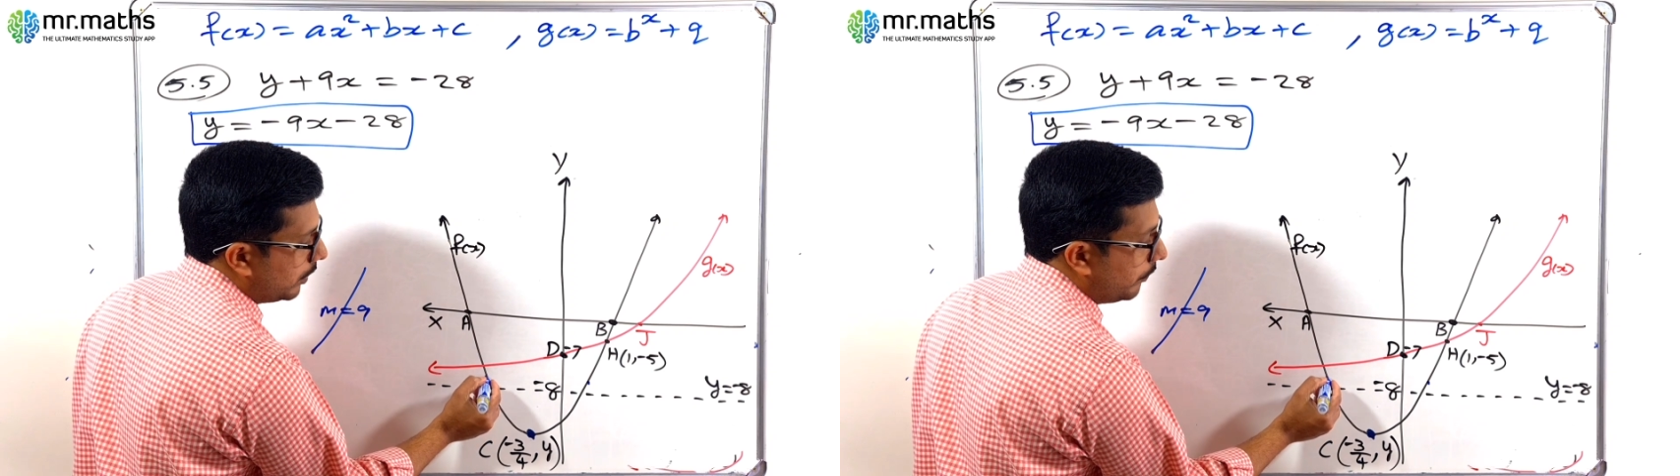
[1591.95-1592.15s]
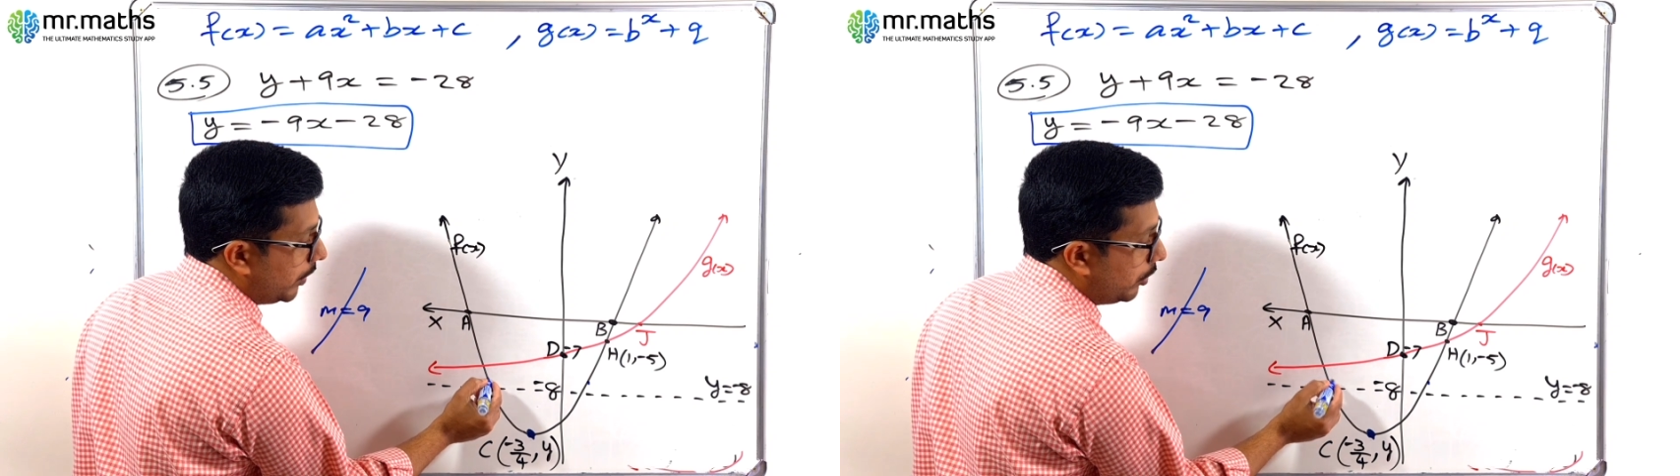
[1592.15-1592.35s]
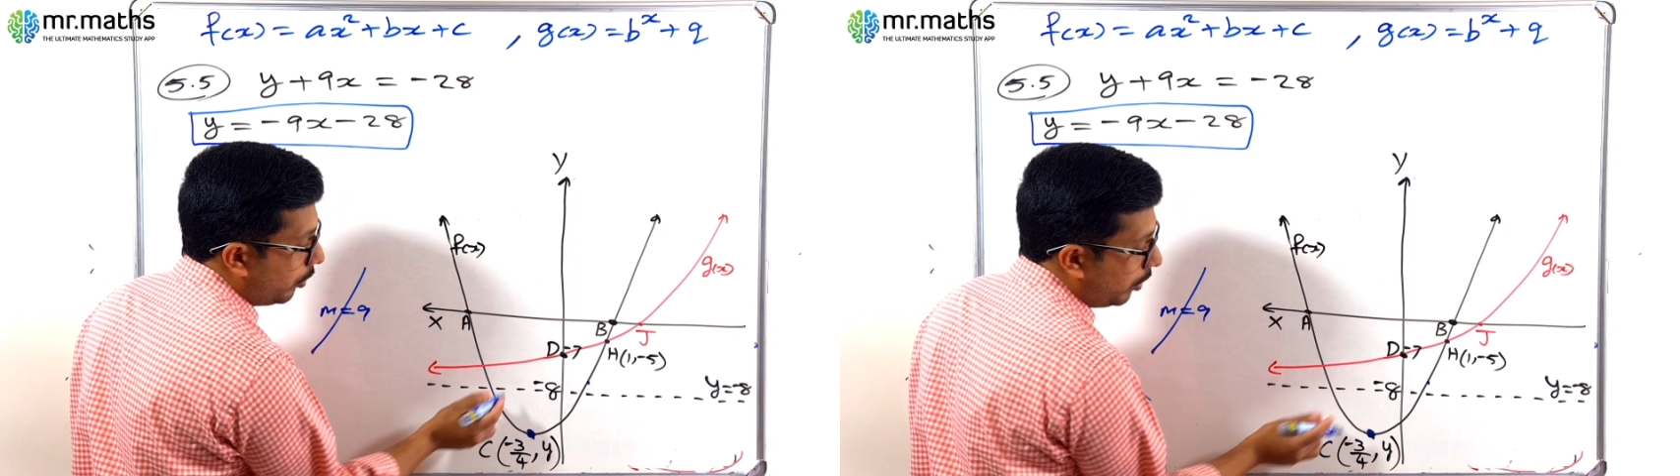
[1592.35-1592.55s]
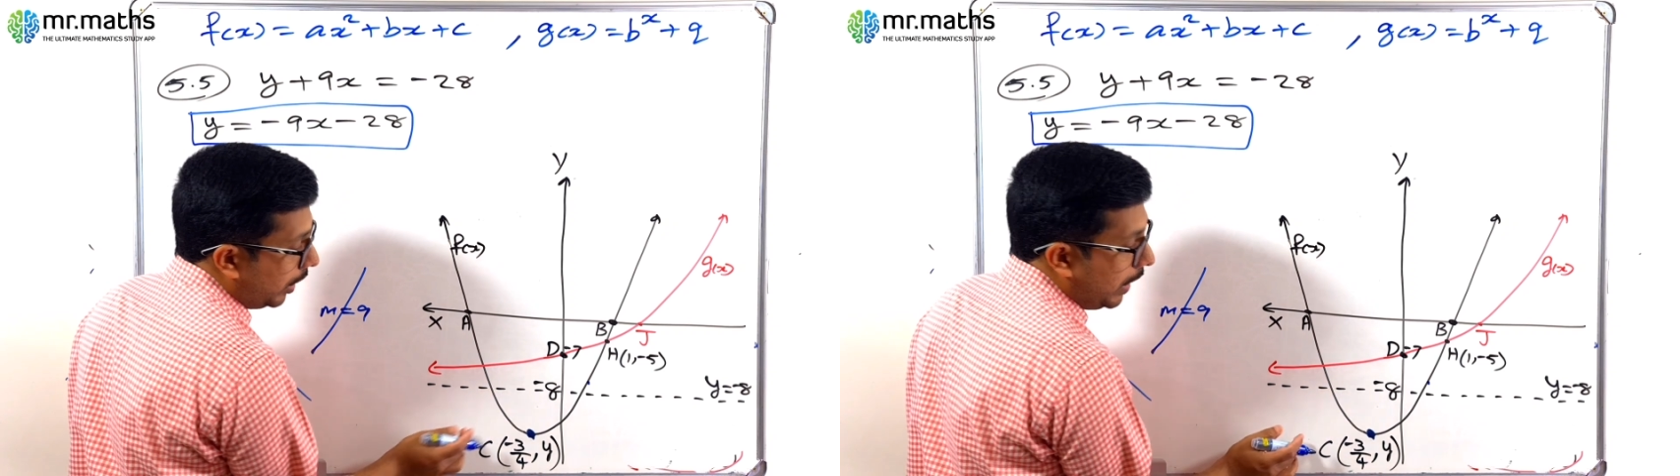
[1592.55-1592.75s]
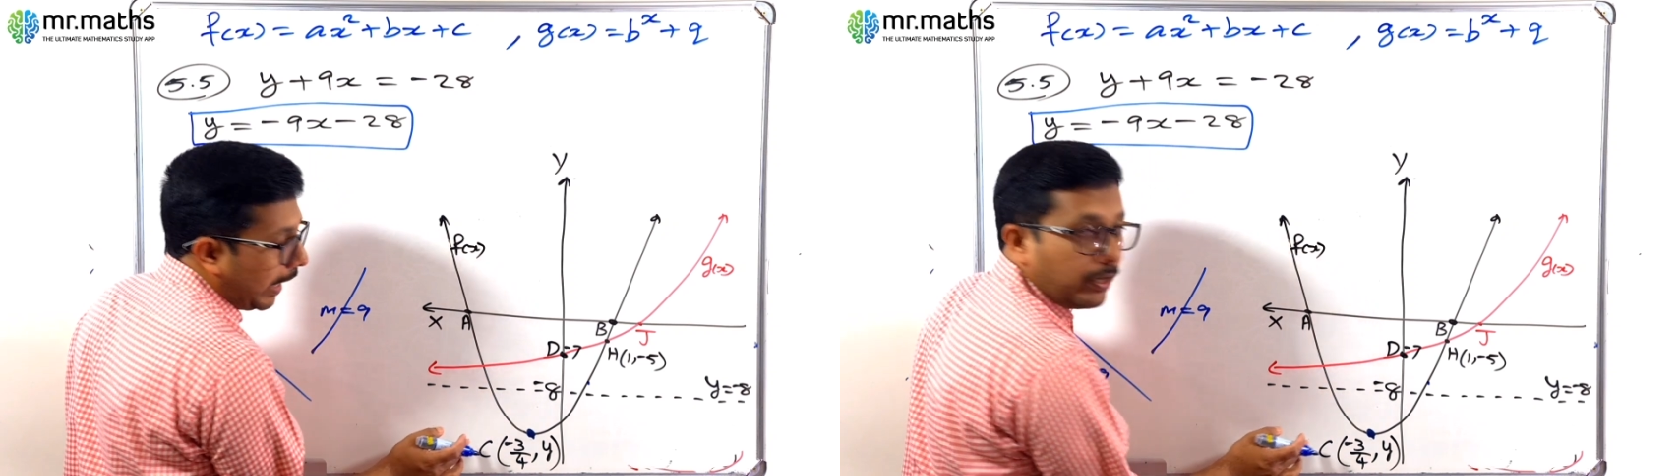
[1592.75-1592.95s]
We don't know,
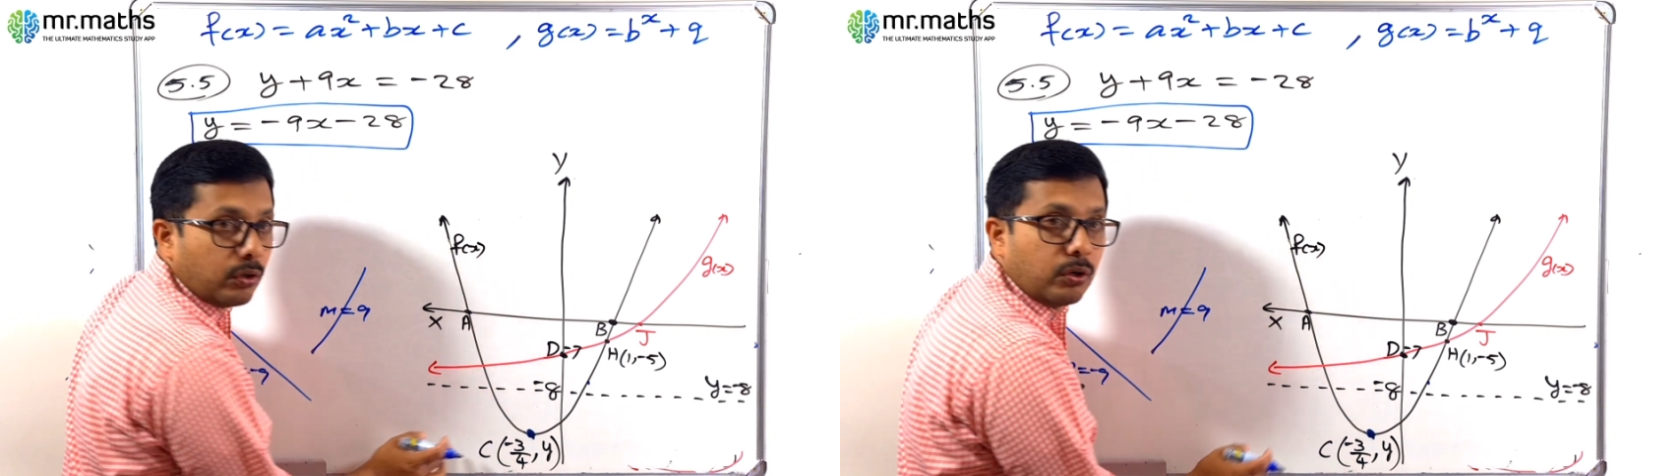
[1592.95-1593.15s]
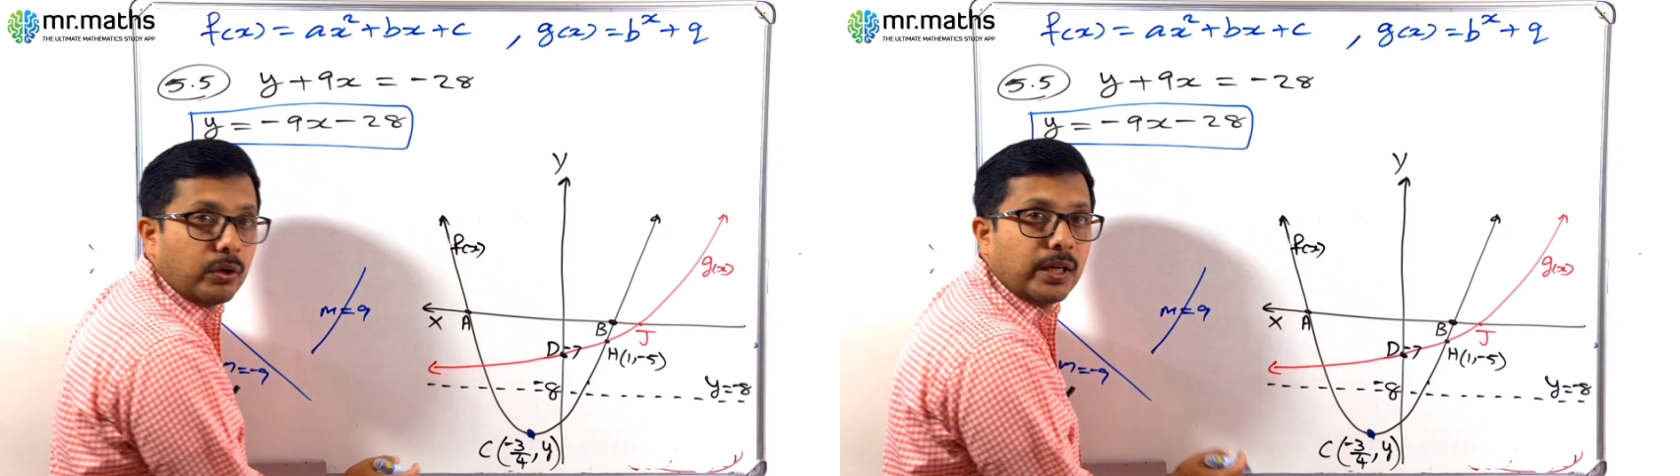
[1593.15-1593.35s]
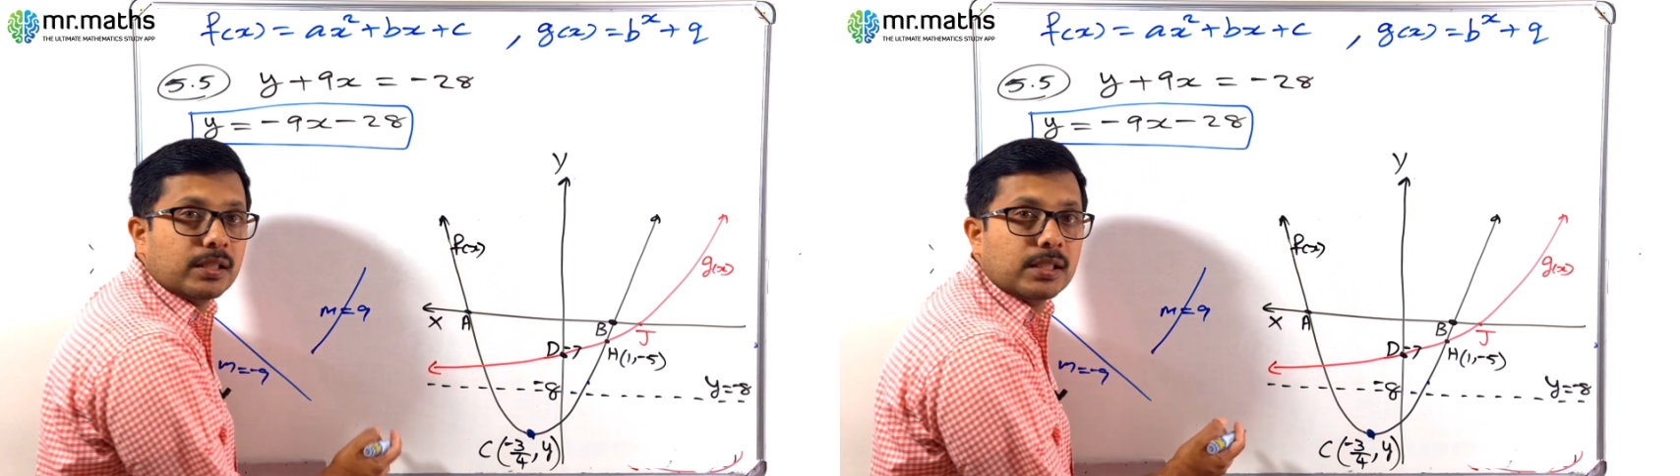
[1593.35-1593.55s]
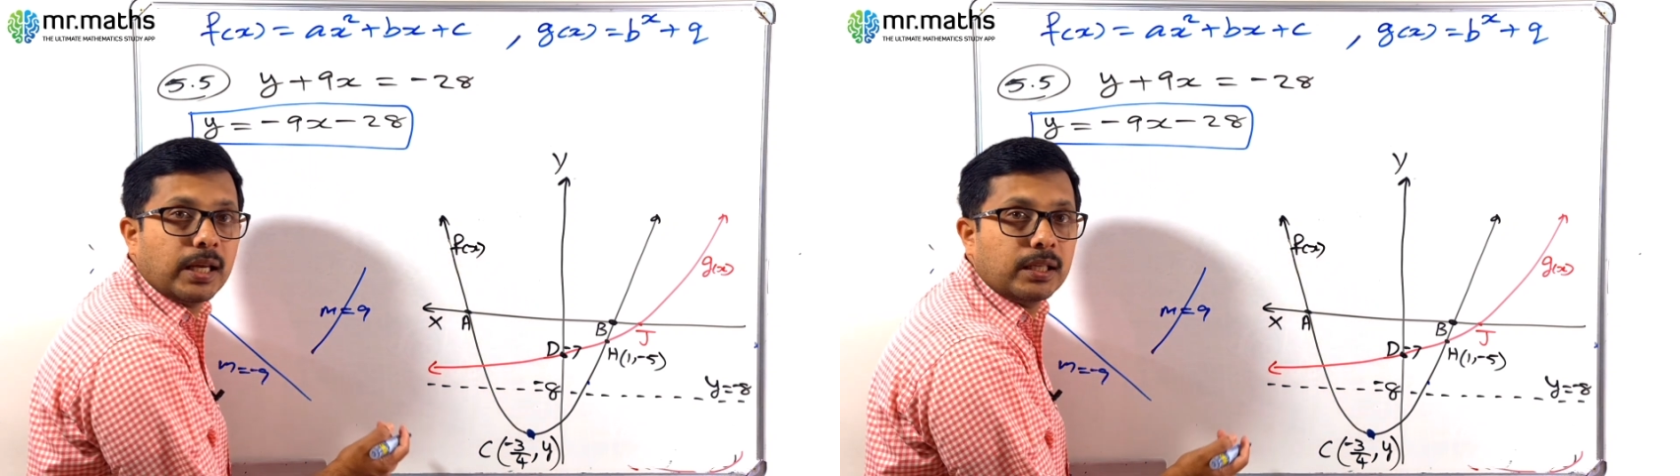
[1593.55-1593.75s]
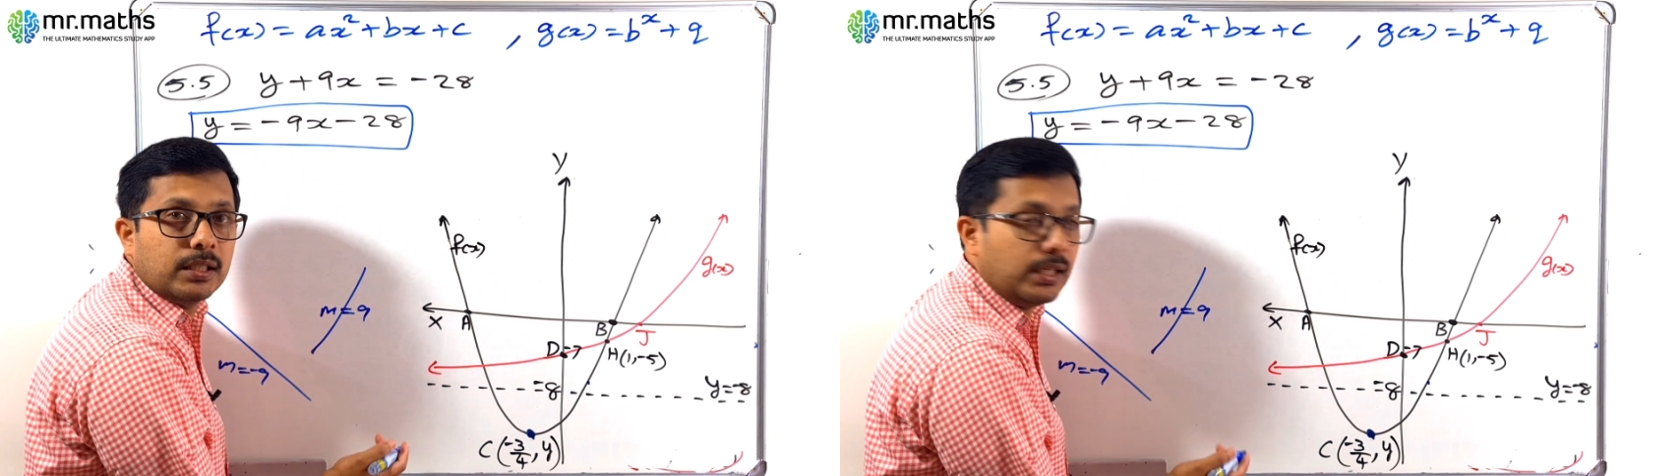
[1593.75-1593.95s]
I don't know
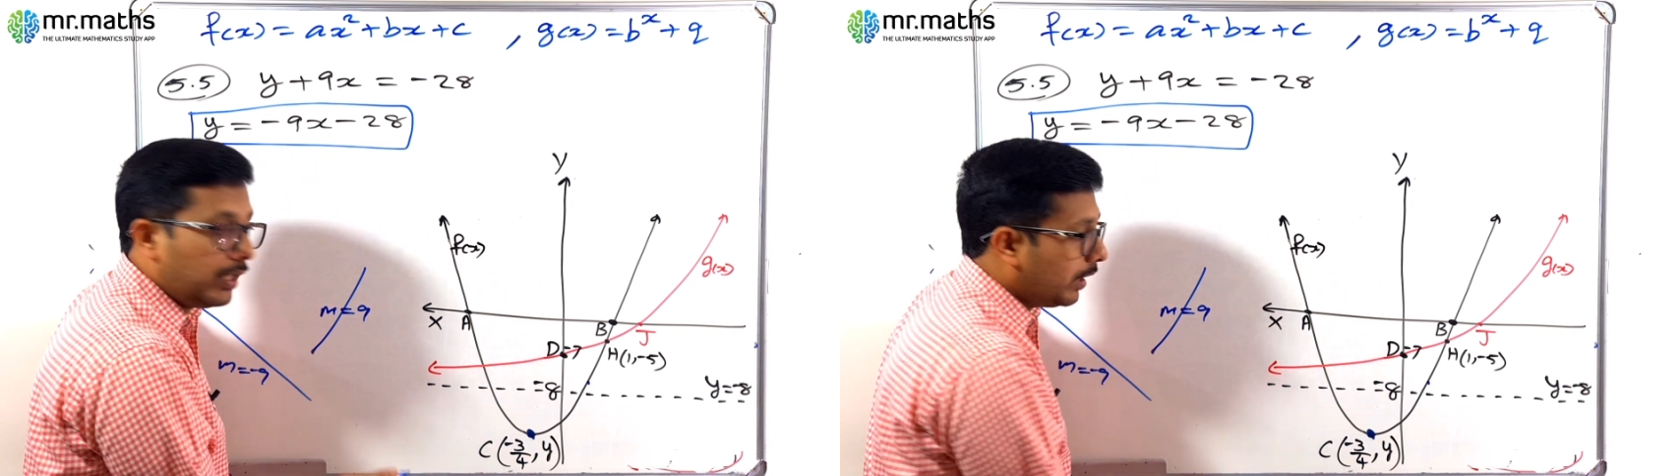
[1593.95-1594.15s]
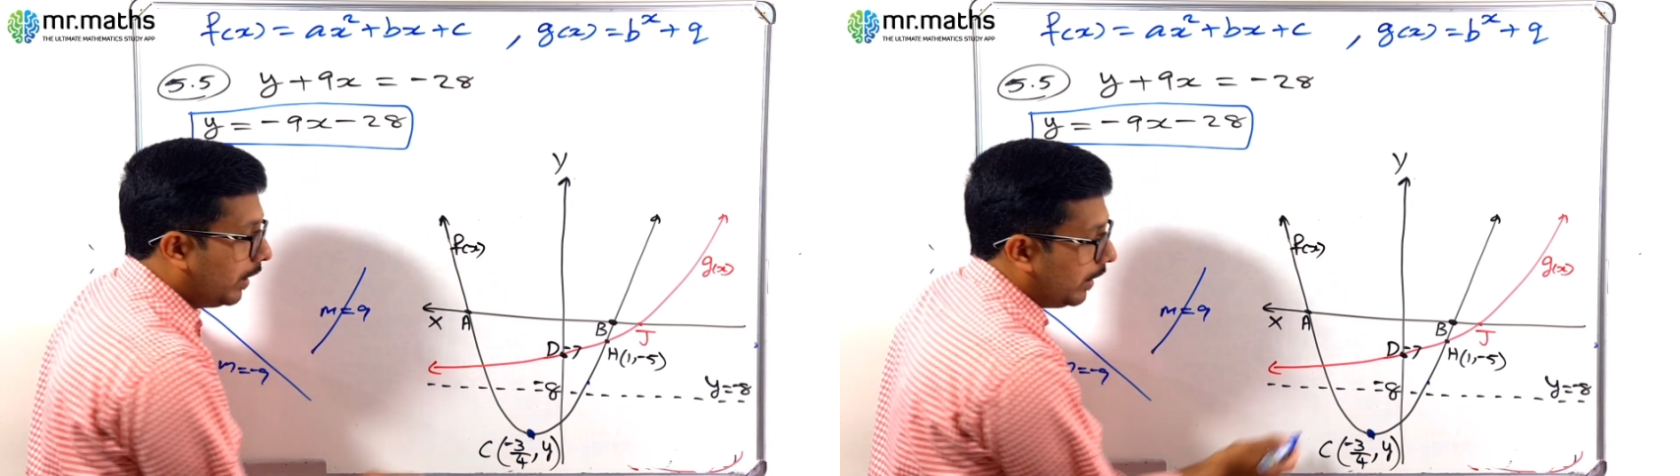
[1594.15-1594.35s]
exactly